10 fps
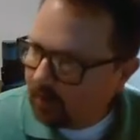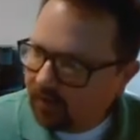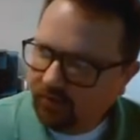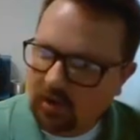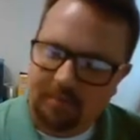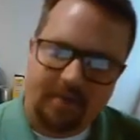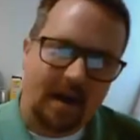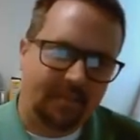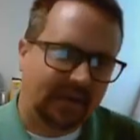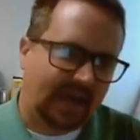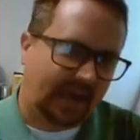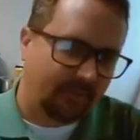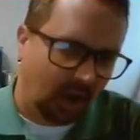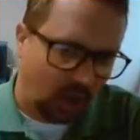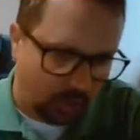It's going to pop it like a
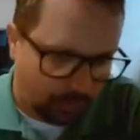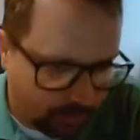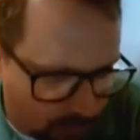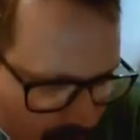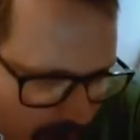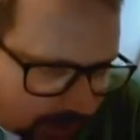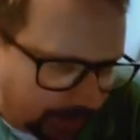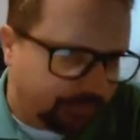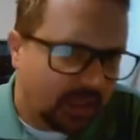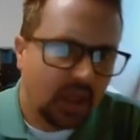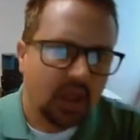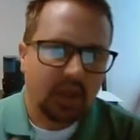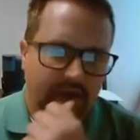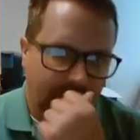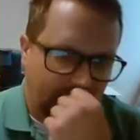balloon. Okay?
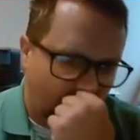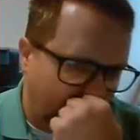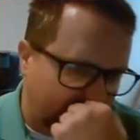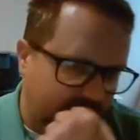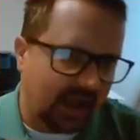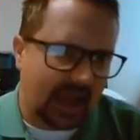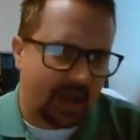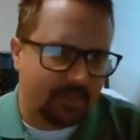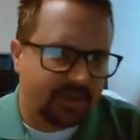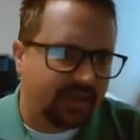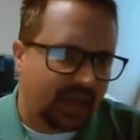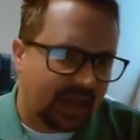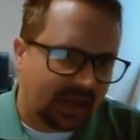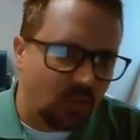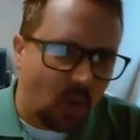Now, what's going to happen?
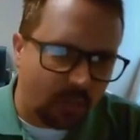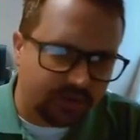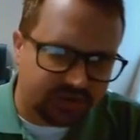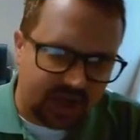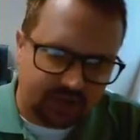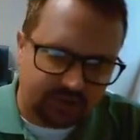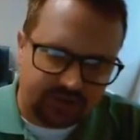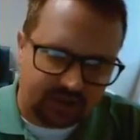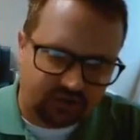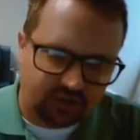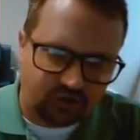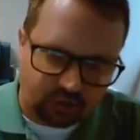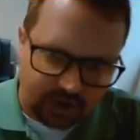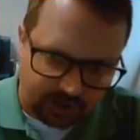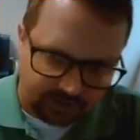The normal cell doesn't
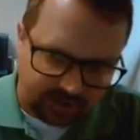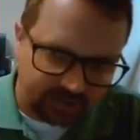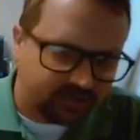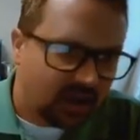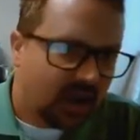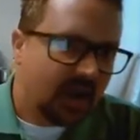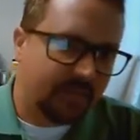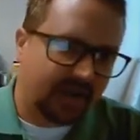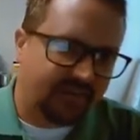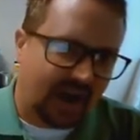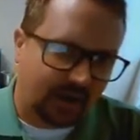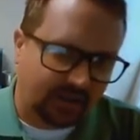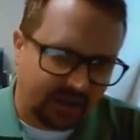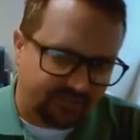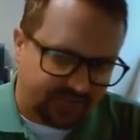trigger this, but a
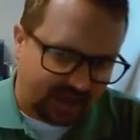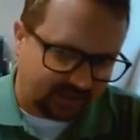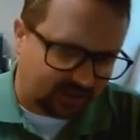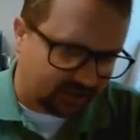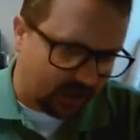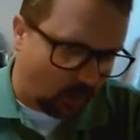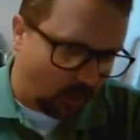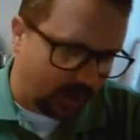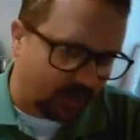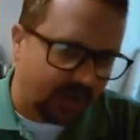virally infected cell will.